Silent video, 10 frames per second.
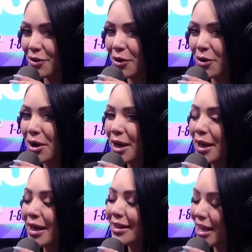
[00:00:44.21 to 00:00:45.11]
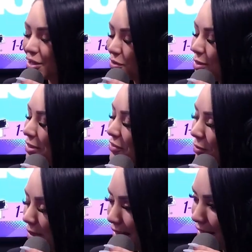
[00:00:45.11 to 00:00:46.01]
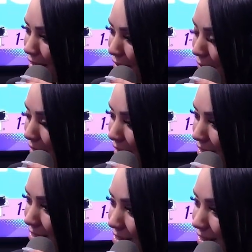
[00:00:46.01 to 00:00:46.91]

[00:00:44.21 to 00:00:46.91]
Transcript: all, Thank you so much for being here with us.